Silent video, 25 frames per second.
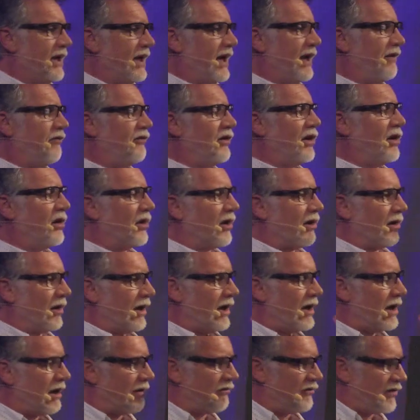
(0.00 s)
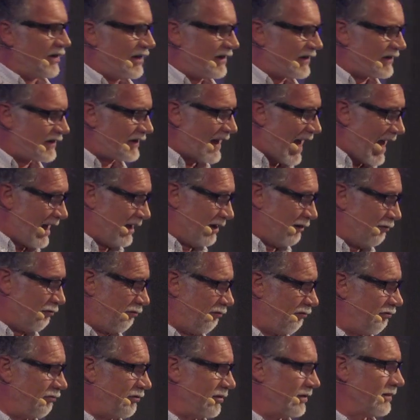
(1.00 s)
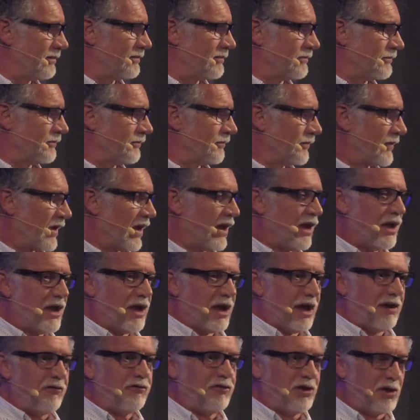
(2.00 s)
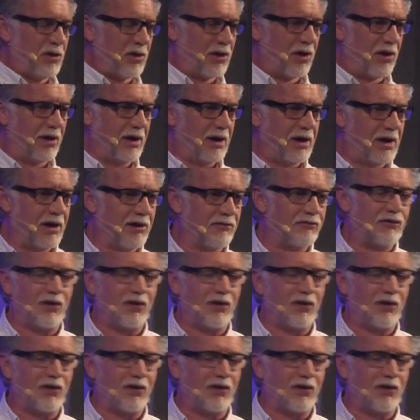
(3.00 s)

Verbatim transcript: if you don't love yourself, if you don't love